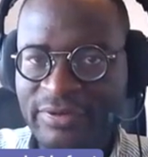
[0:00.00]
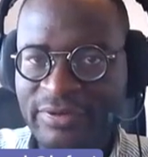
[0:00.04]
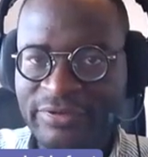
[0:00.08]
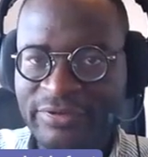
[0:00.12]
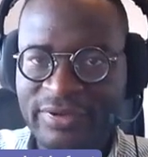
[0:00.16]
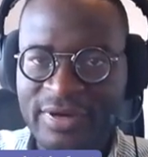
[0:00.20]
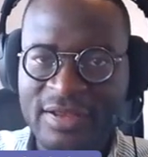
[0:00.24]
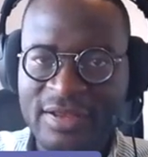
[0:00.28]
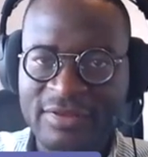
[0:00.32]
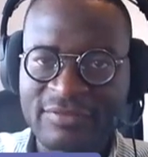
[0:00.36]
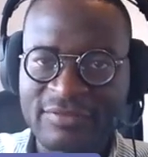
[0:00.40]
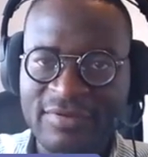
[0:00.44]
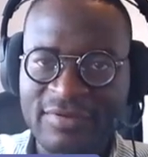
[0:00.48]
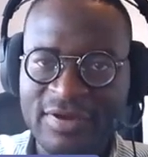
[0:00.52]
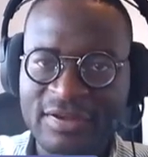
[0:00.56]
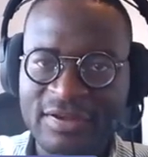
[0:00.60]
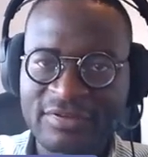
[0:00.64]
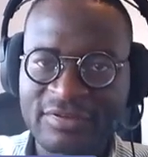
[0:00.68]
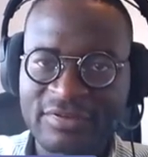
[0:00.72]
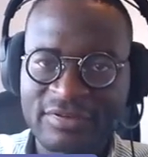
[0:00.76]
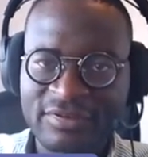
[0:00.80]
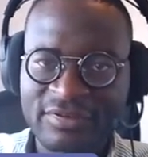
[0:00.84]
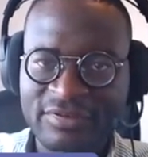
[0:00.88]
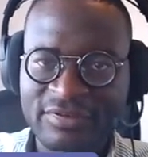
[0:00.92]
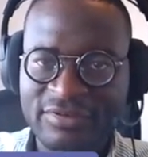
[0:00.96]
that was on
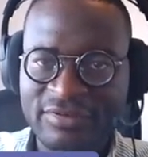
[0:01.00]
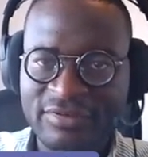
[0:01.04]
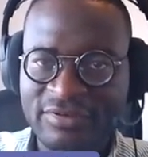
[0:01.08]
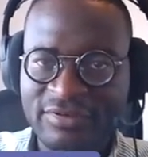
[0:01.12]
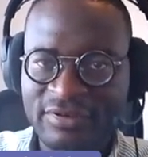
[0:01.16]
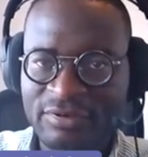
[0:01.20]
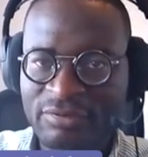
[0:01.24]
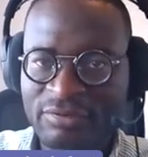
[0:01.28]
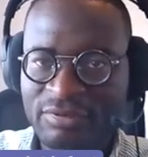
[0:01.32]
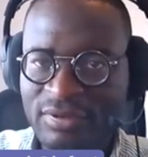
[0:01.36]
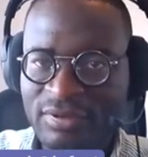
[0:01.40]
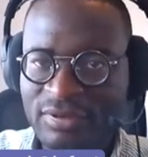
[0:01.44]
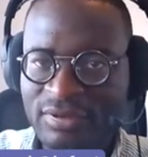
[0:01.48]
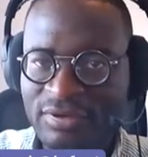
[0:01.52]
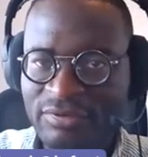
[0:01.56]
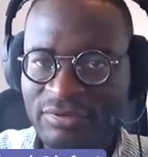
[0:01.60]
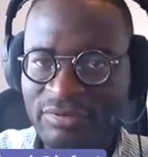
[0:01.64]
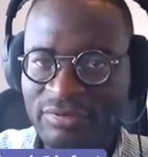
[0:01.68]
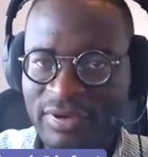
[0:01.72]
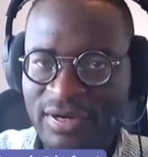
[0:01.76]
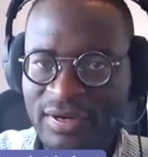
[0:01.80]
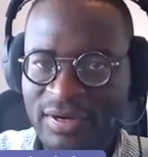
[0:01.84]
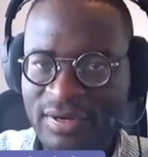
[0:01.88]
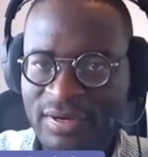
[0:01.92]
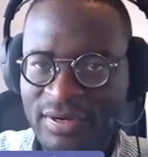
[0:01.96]
advanced SQL
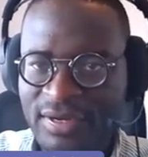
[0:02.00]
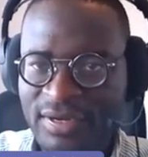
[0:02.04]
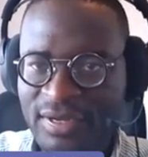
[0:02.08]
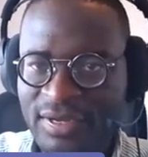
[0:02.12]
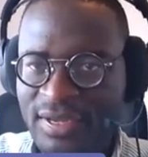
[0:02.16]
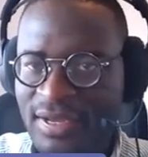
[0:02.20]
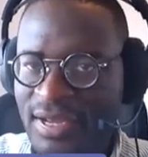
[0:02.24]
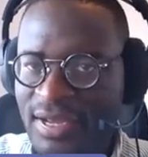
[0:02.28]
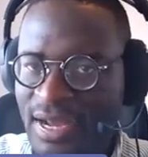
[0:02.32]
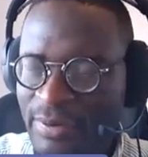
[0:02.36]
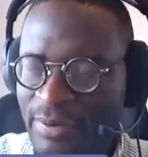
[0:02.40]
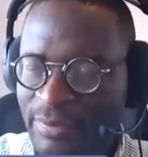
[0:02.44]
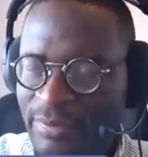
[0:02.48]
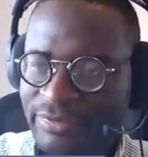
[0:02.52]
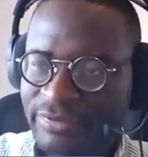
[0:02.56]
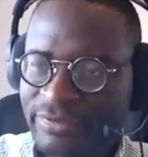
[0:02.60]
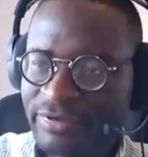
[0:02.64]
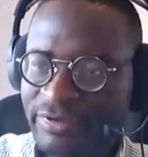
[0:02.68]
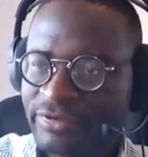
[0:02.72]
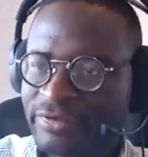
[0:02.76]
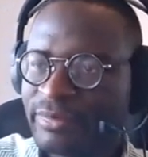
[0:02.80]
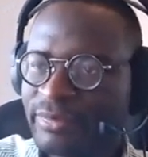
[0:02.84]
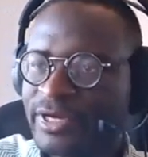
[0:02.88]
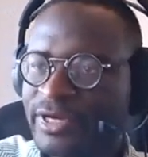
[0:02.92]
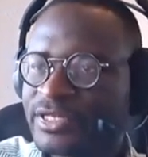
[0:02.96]
query. I was
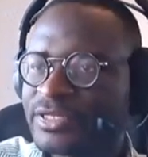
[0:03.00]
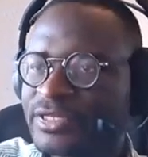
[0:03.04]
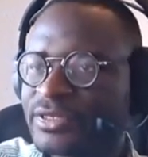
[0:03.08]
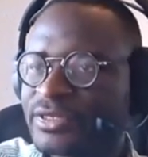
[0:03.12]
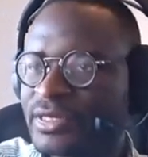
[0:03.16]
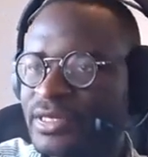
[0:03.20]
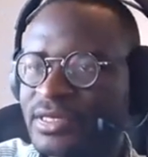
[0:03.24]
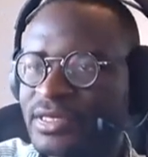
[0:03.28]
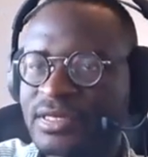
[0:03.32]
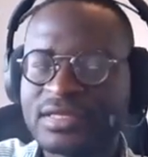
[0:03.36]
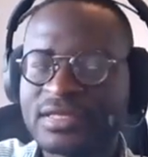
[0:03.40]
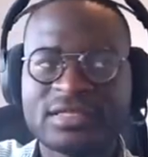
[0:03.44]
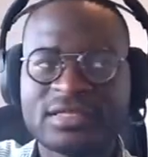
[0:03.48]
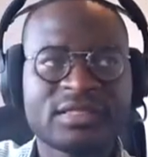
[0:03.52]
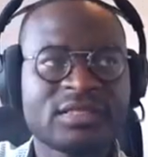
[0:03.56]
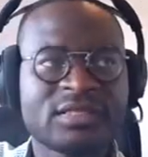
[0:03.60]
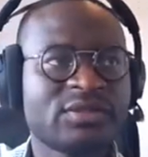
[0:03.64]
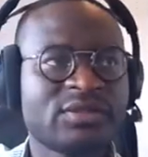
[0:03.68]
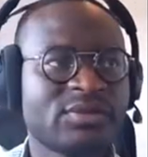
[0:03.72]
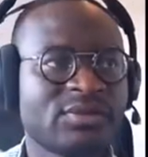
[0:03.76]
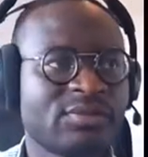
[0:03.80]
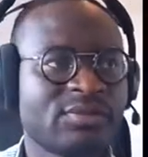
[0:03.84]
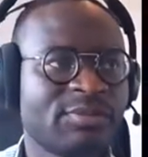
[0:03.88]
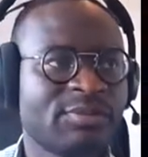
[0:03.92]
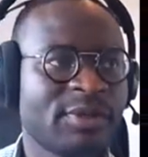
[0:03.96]
just mentioning it
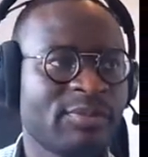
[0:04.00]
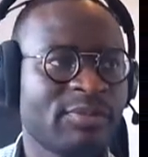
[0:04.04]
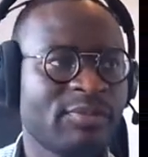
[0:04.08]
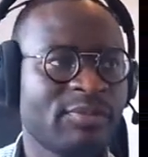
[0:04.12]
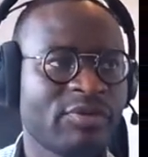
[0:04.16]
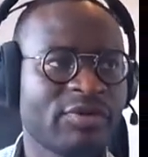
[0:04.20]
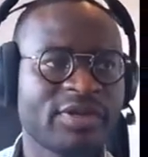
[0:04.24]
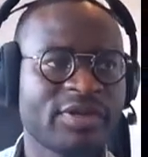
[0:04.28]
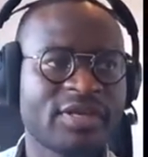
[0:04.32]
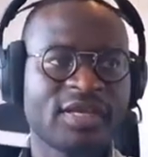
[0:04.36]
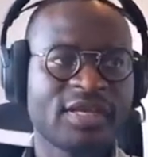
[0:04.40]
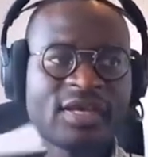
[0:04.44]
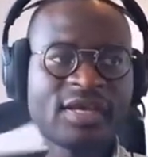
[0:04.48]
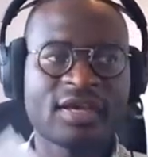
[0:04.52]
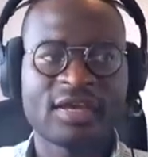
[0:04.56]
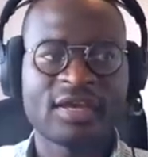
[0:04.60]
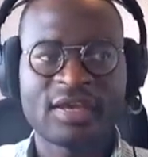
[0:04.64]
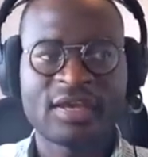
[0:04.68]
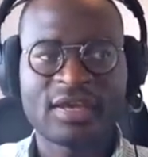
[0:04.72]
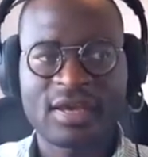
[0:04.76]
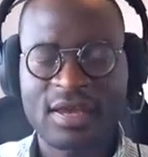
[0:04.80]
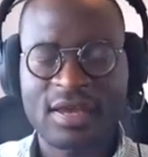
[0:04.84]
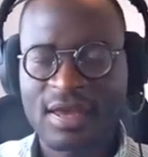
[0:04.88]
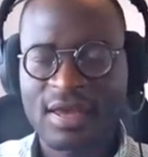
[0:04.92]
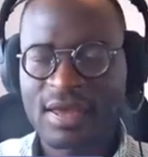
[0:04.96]
to people on
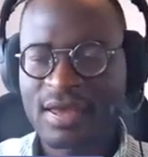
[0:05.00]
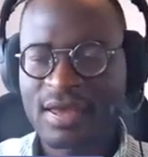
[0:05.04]
the